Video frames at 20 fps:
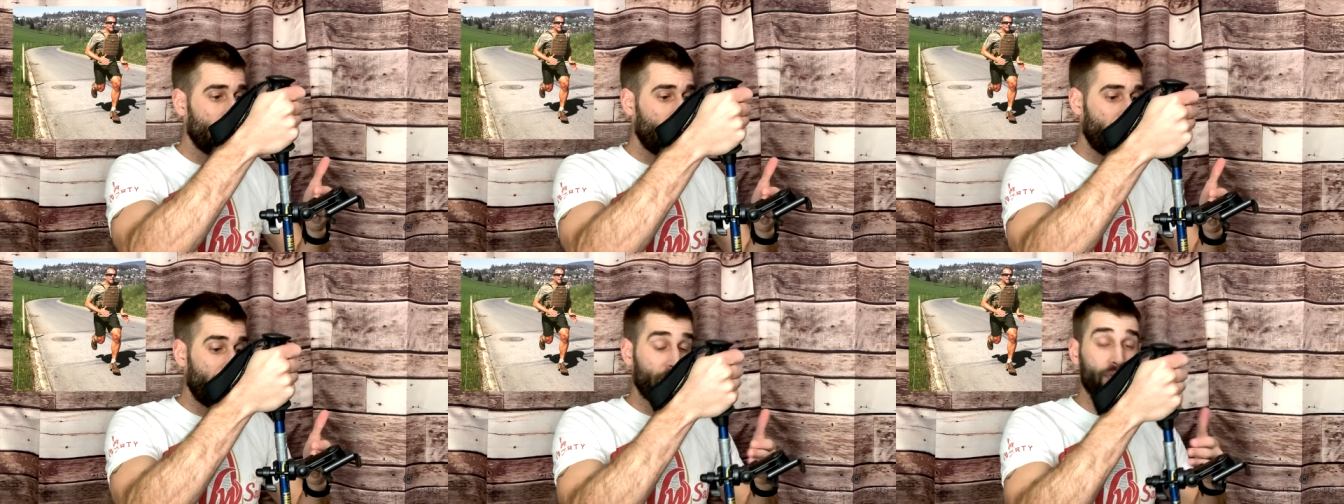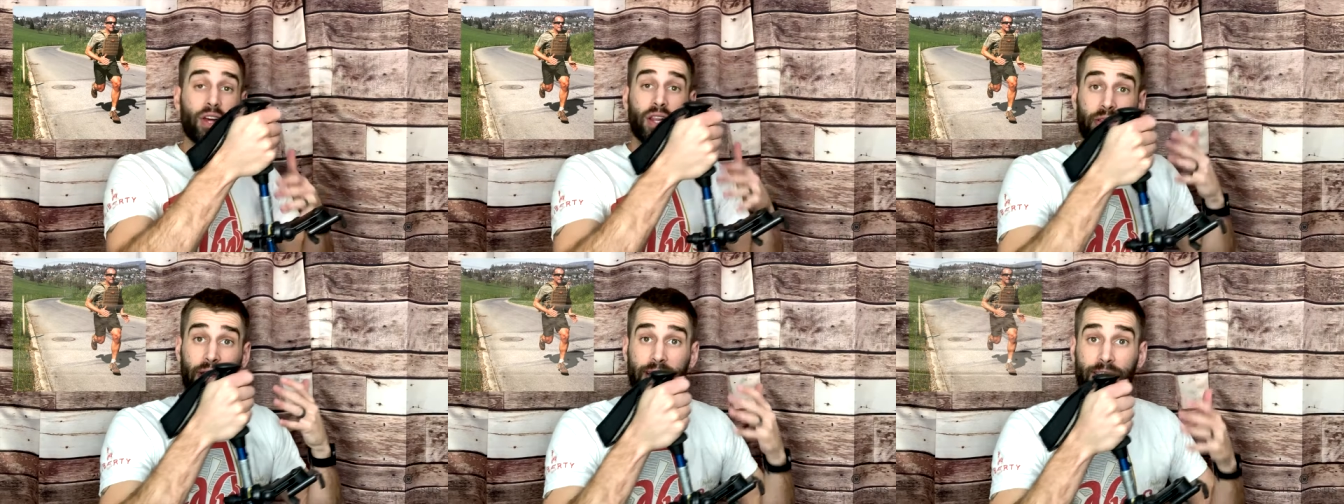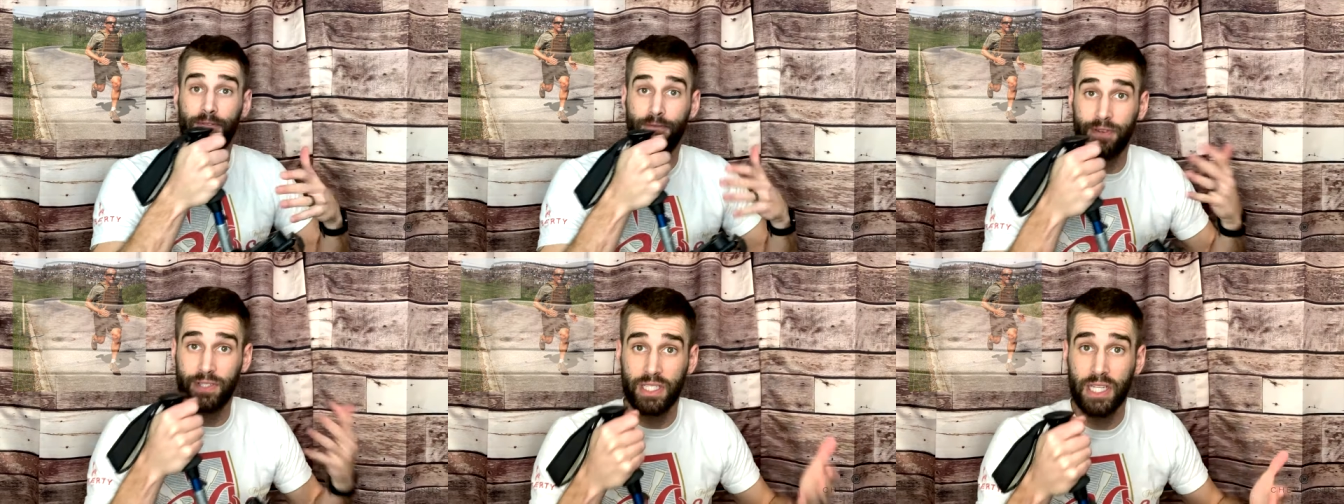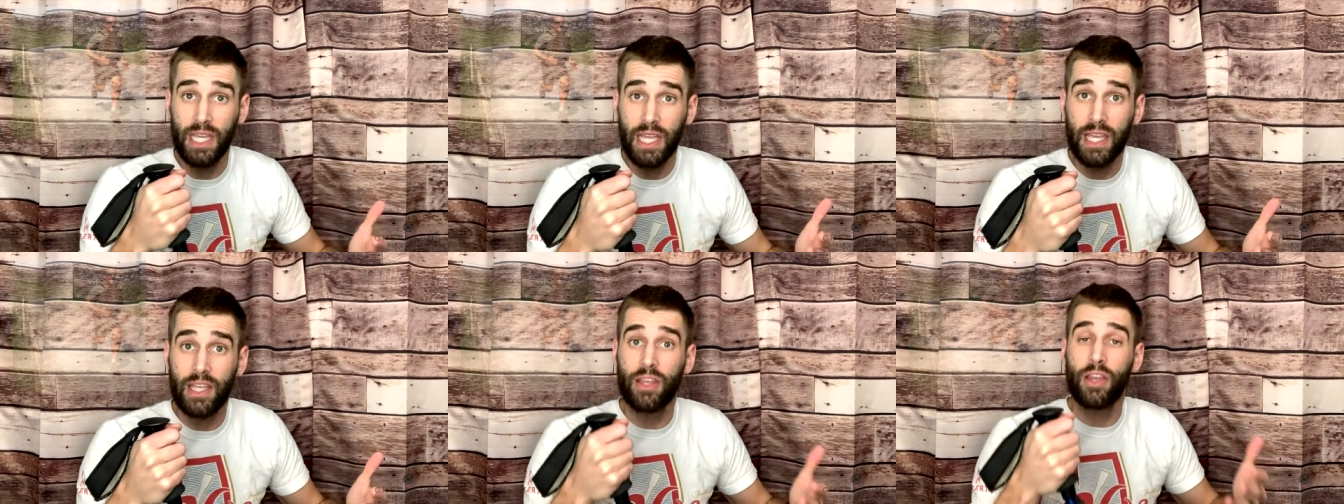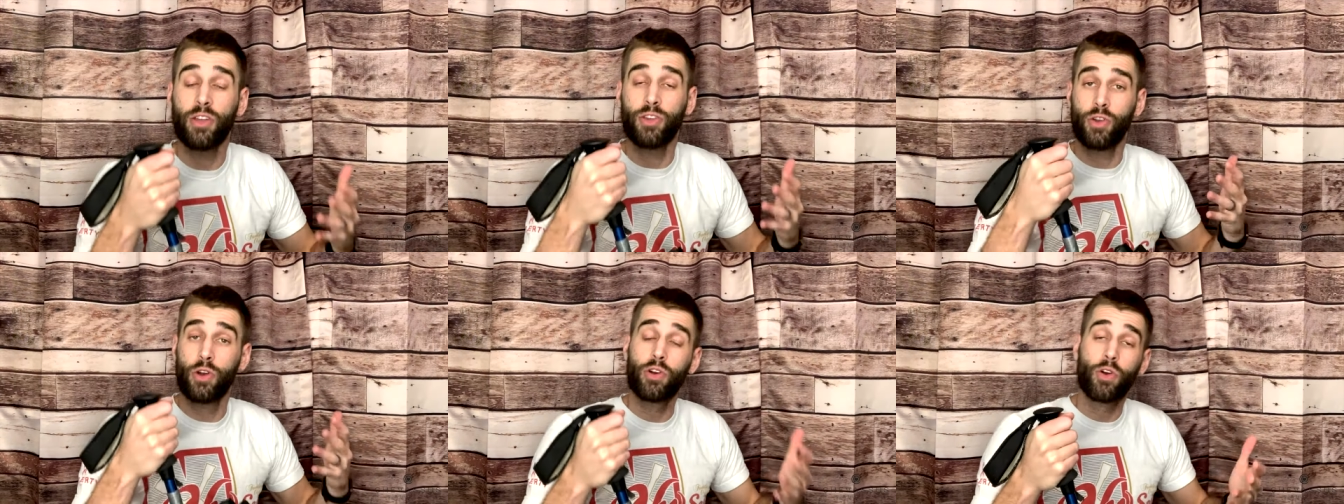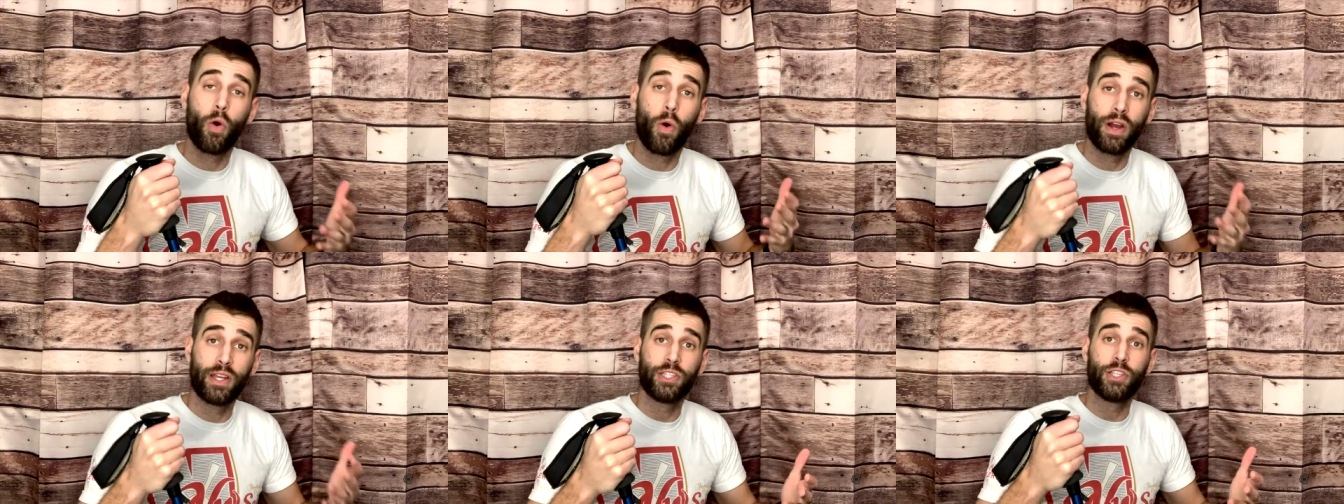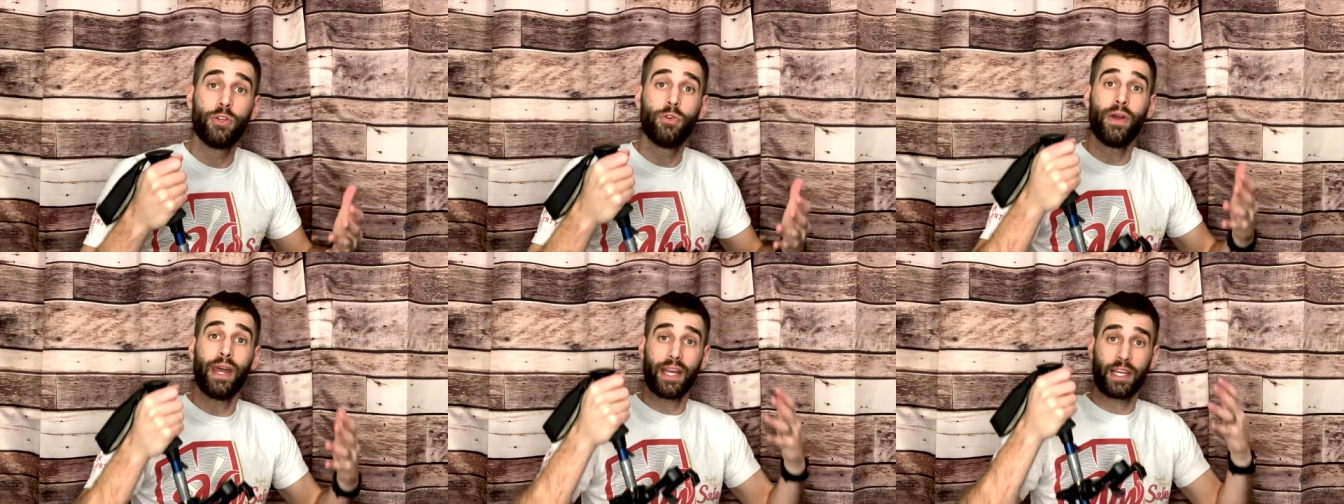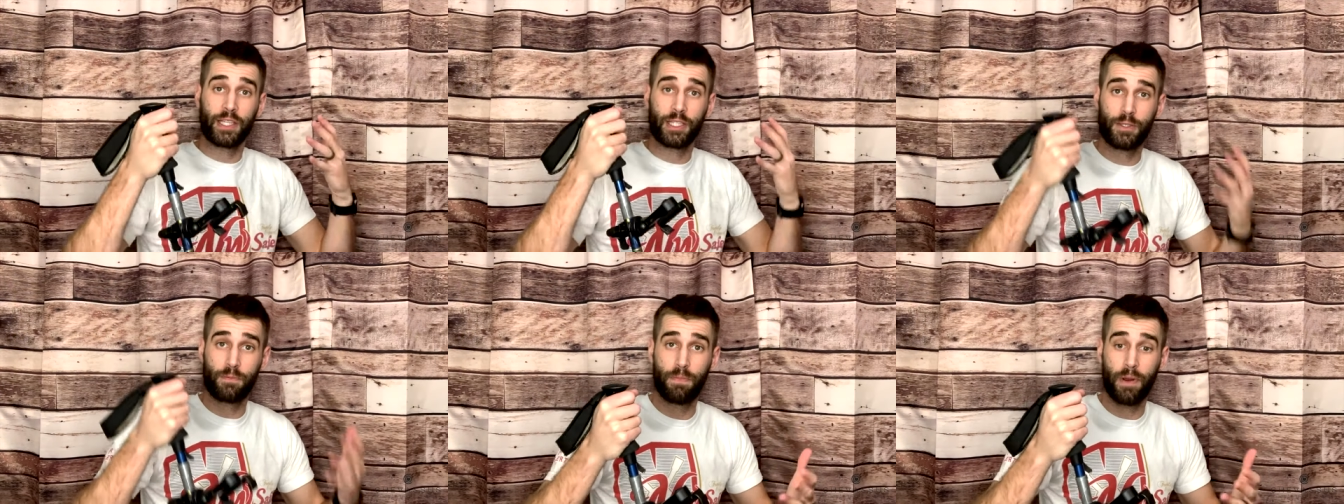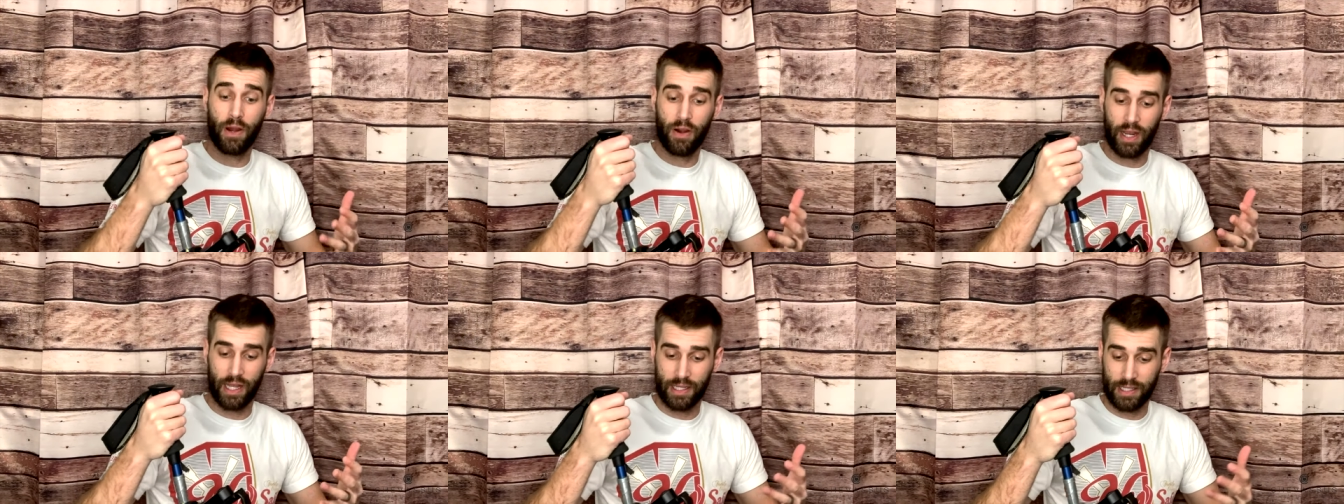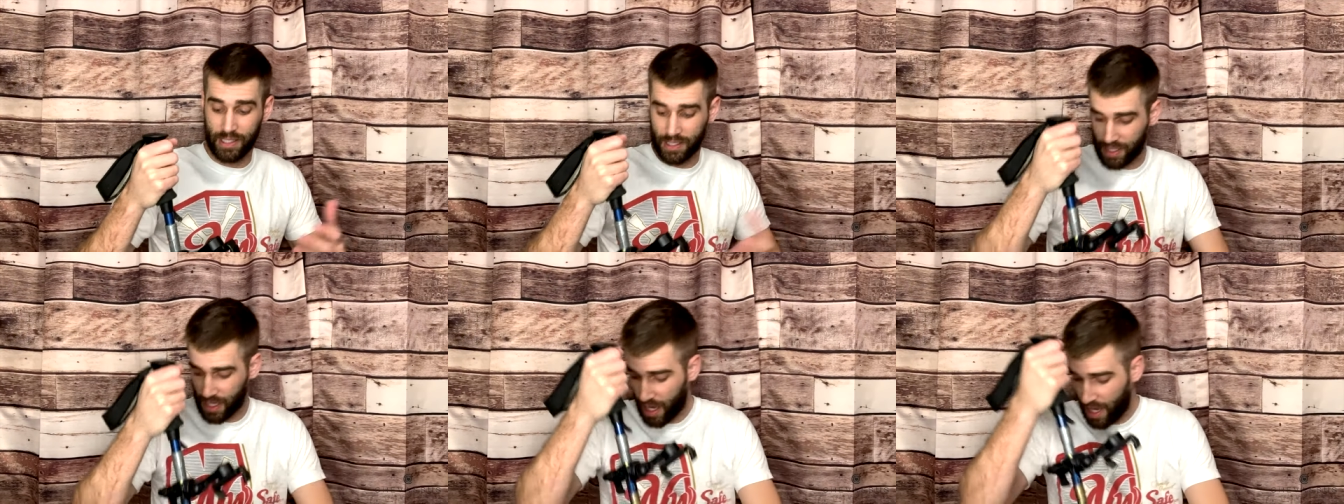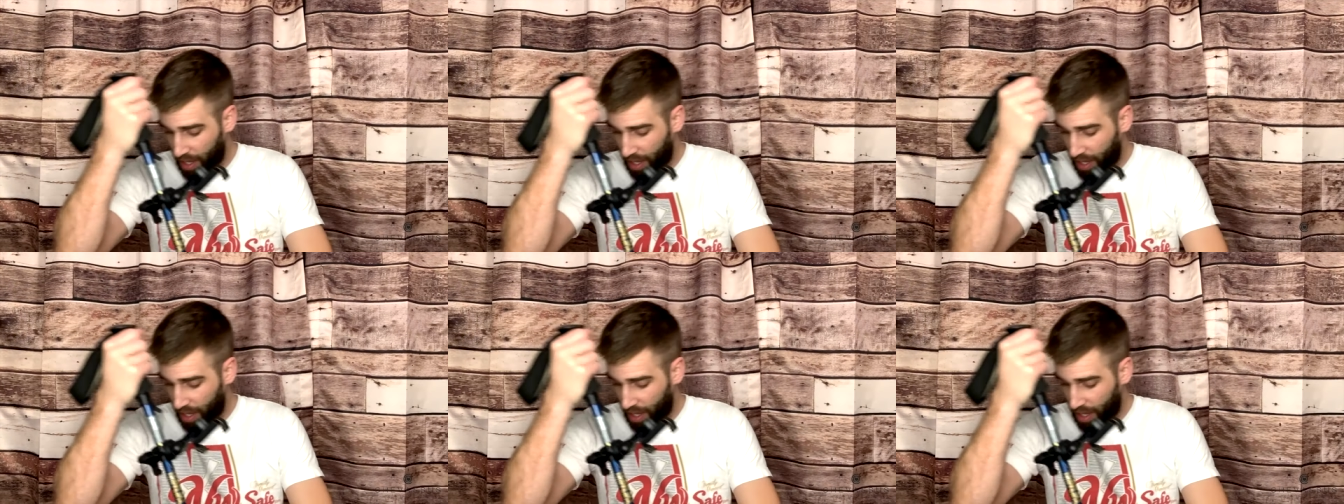uh, the less fatigue you're going to experience.